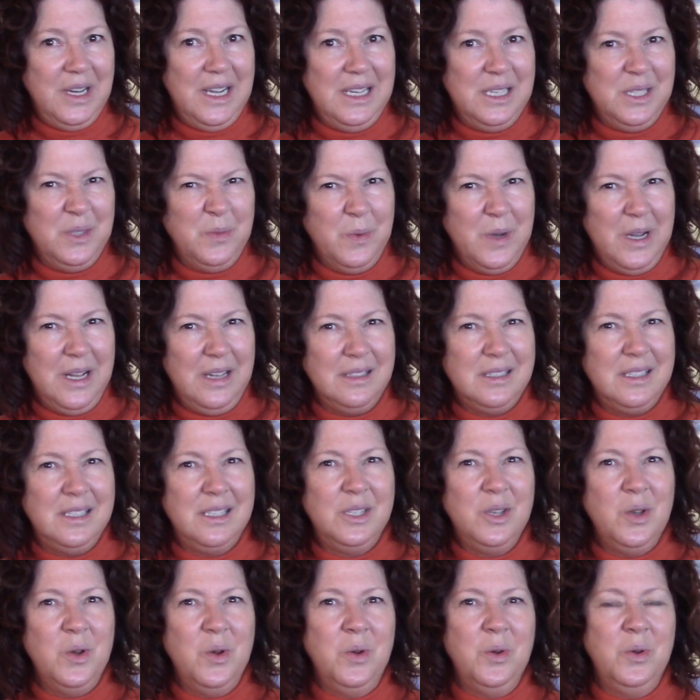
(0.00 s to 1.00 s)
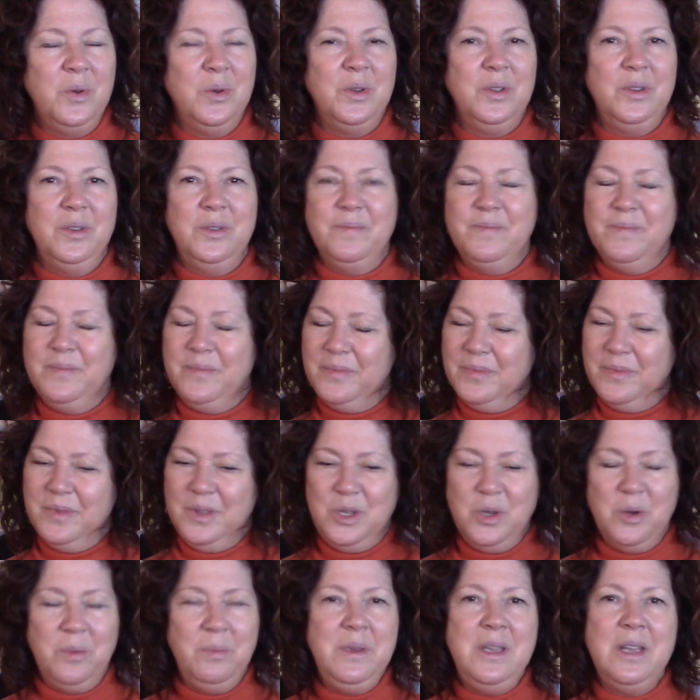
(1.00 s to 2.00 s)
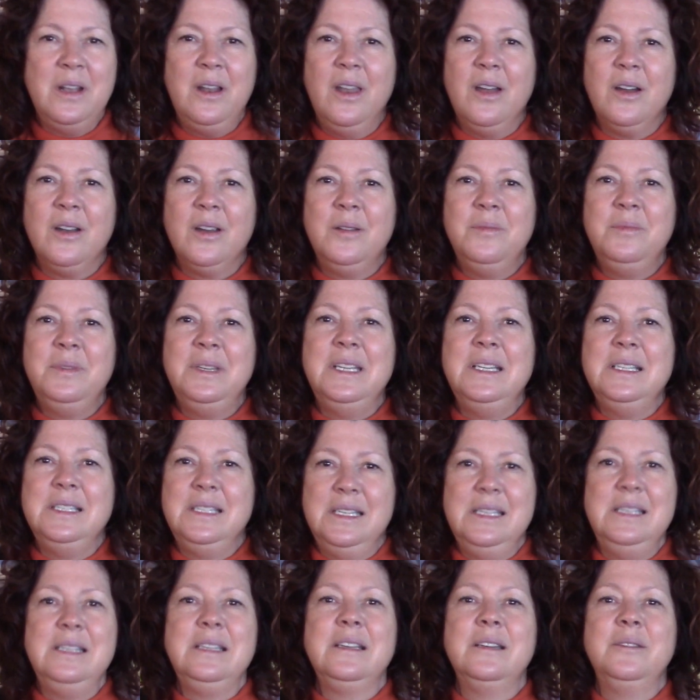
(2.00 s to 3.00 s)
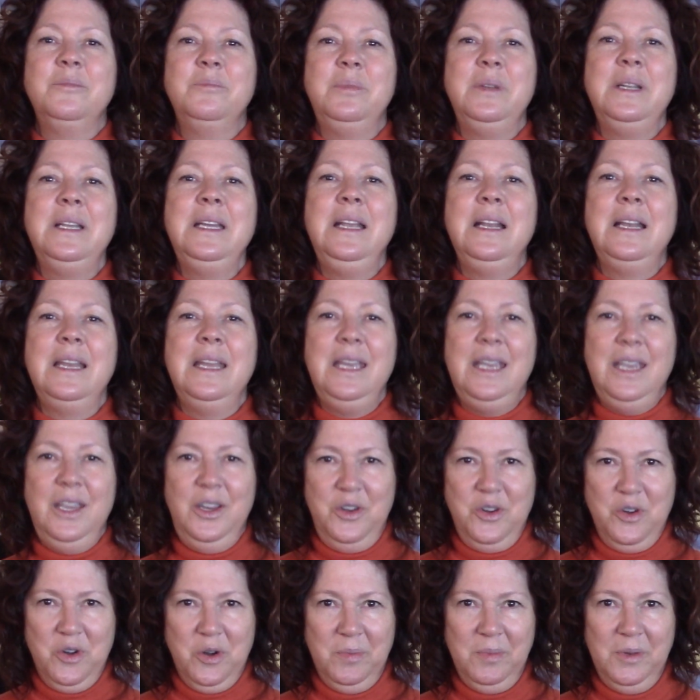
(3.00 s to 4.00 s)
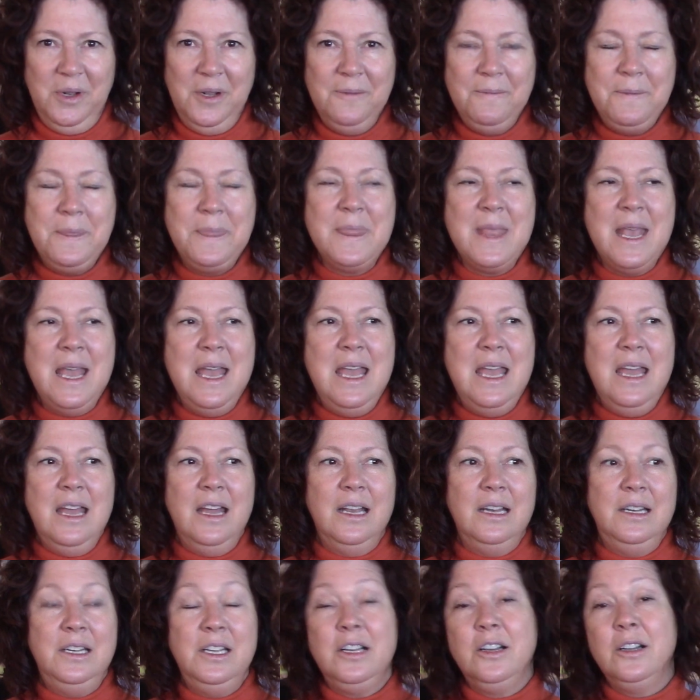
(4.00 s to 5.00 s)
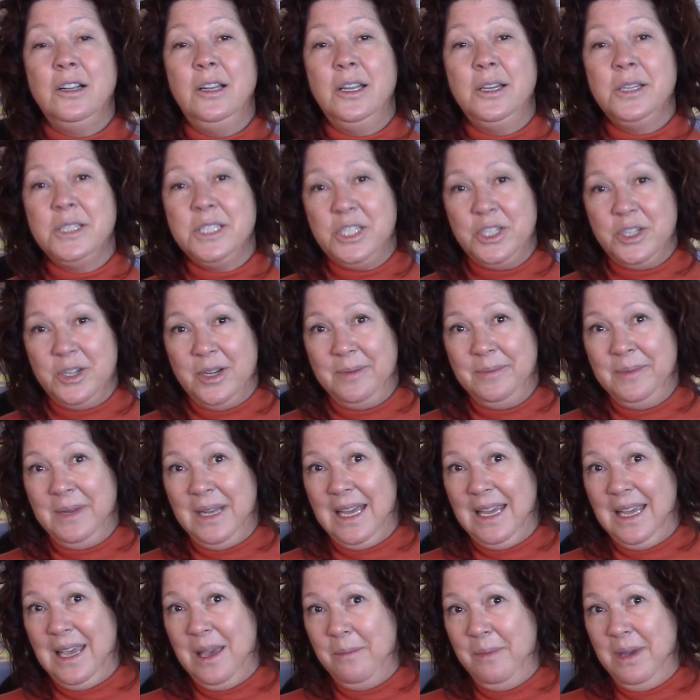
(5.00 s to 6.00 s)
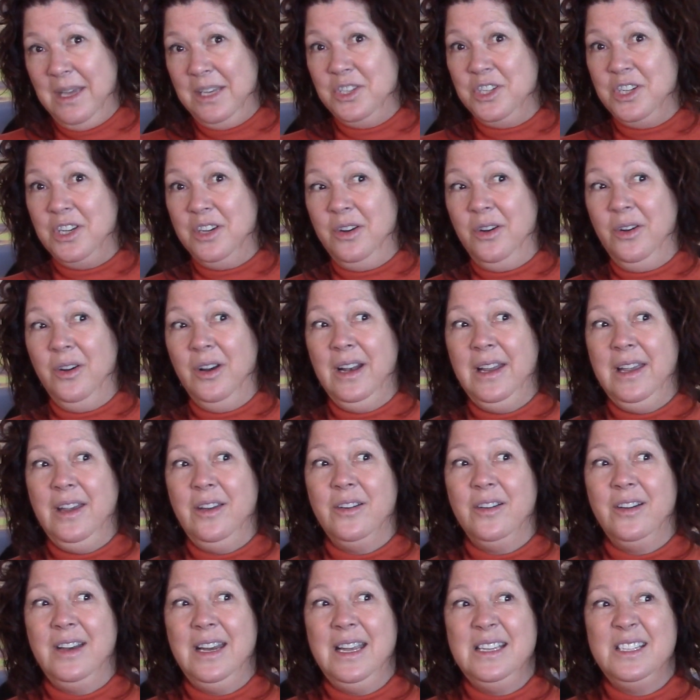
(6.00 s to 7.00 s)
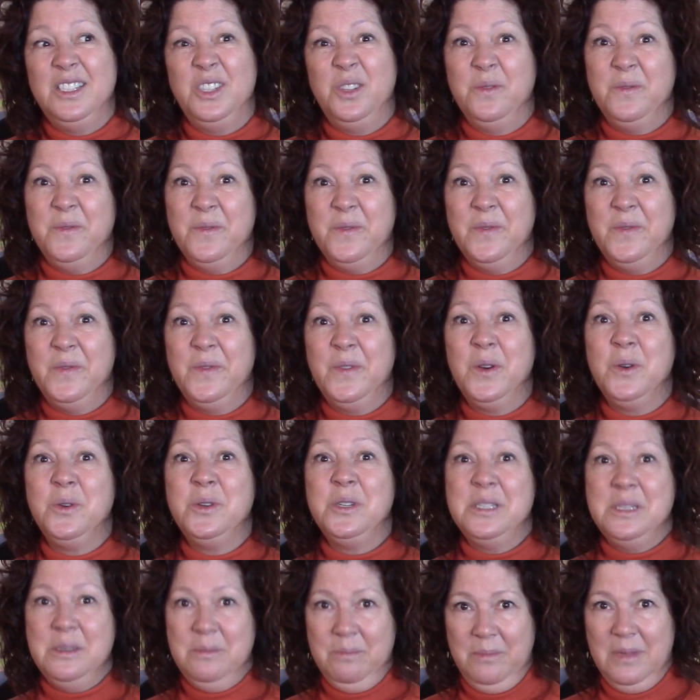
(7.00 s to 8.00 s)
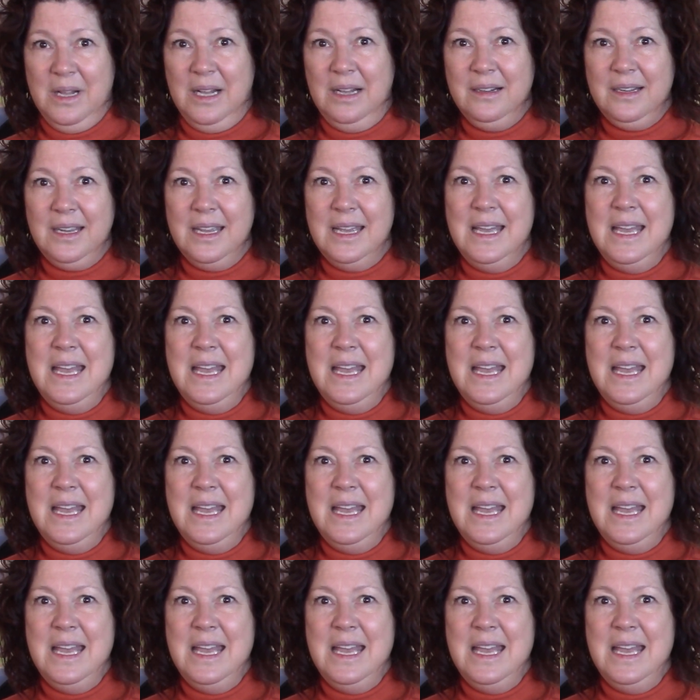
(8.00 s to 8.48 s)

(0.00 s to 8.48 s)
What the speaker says: as well. So don't be alarmed, this is completely normal. The colostrum, like I mentioned earlier, is the first milk,